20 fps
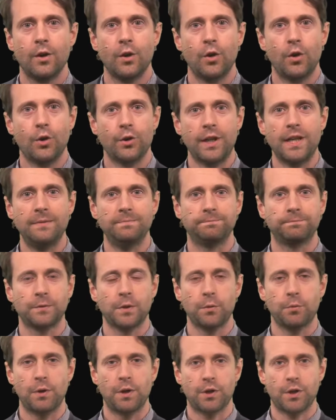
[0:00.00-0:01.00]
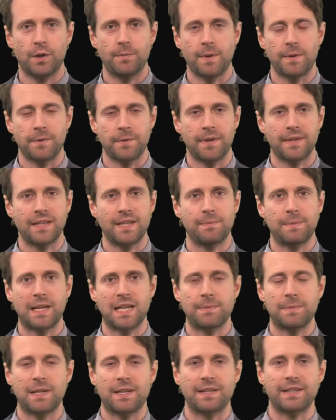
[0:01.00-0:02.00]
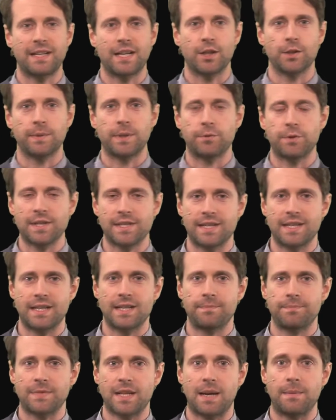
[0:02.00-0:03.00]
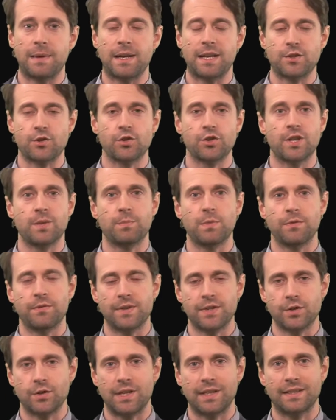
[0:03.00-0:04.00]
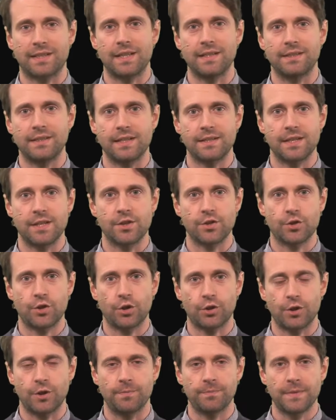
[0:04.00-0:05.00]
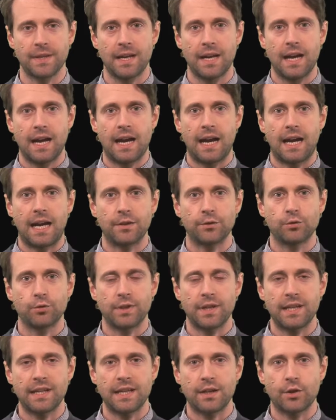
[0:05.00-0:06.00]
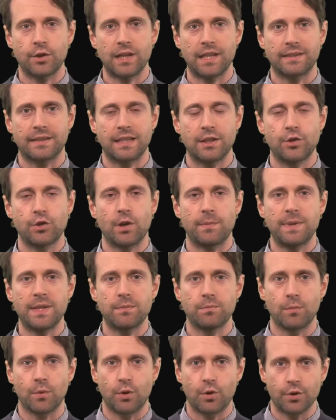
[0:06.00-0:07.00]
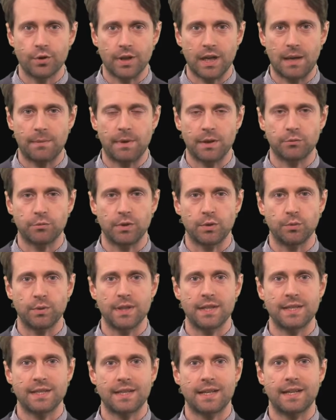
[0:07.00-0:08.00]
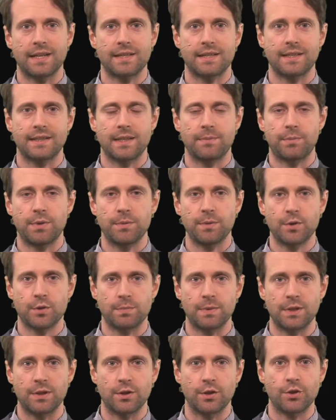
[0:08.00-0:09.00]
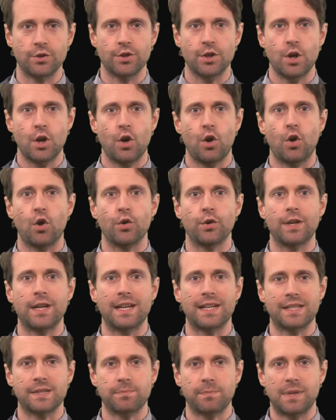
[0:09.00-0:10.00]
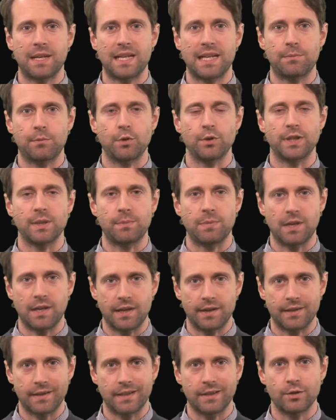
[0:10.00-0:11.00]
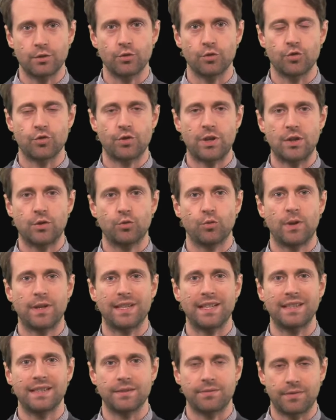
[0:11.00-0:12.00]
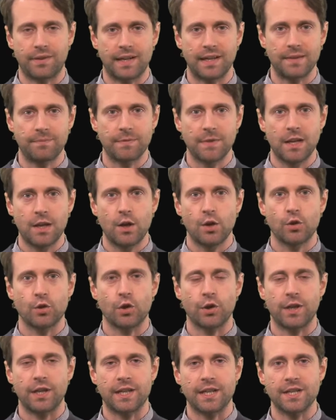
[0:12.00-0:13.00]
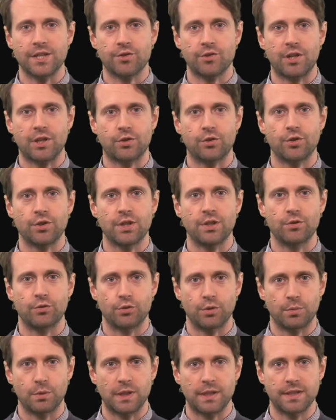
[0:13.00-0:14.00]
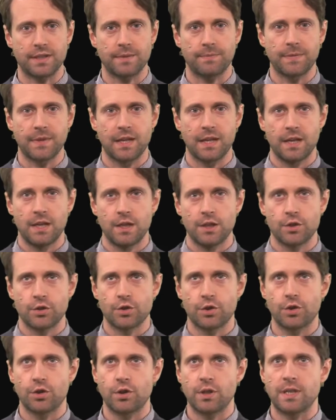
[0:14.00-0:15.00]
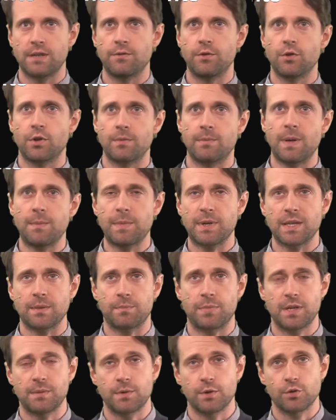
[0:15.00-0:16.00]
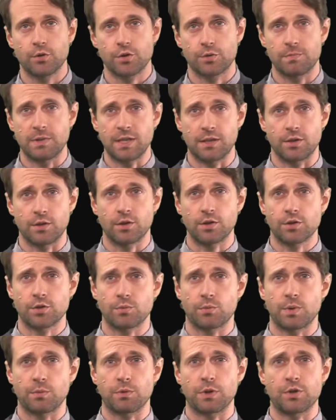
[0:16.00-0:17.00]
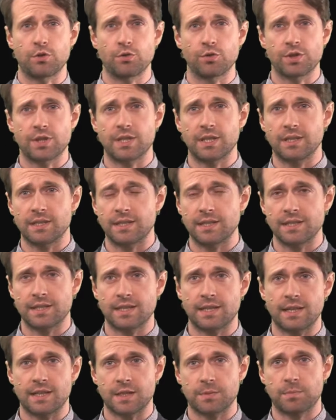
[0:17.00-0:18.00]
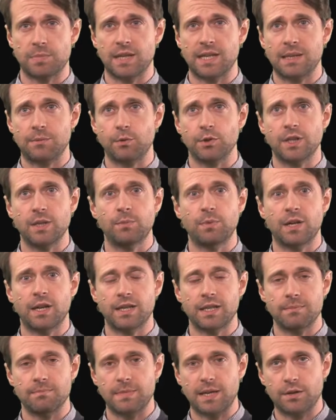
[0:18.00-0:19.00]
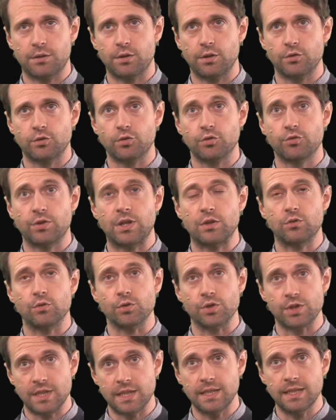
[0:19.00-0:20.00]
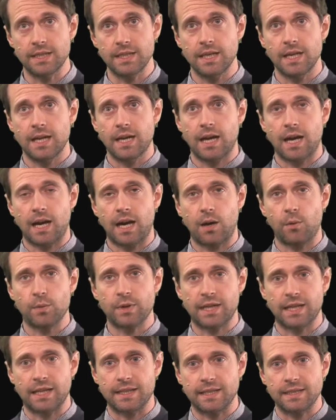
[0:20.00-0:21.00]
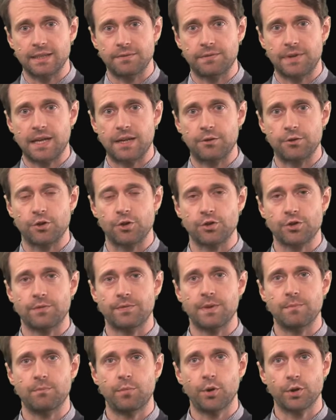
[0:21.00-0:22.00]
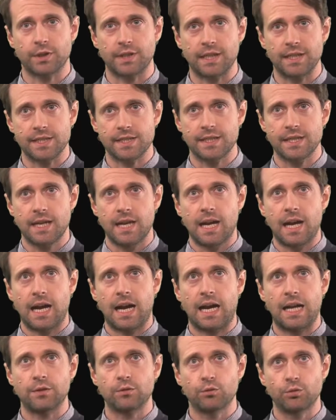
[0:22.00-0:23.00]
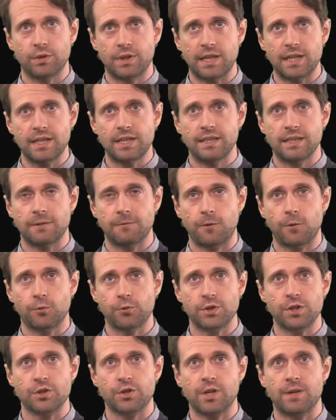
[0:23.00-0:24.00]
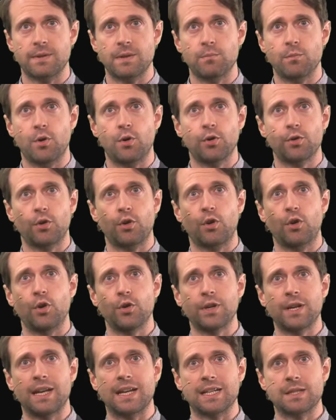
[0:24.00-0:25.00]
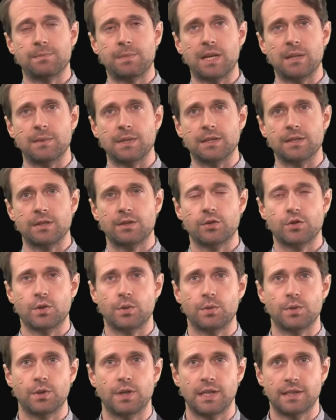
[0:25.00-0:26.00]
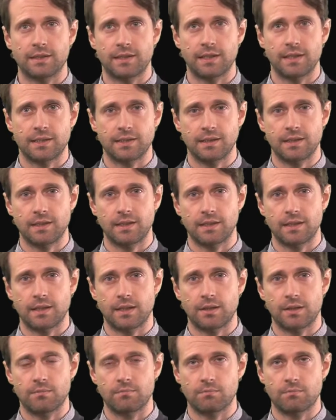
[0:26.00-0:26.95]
Okay, welcome everybody. My name is Ricardo Vinuesa. I'm an associate professor at KTH in Stockholm. And today I'm going to tell you a bit more about what we discussed in the previous videos on explainable deep learning to try to identify coherent structures in turbulence. So if you remember the previous videos, we were using this explainable deep learning method to try to see how we can identify regions of importance. And today the focus is going to be more on experiments. So we're going to take the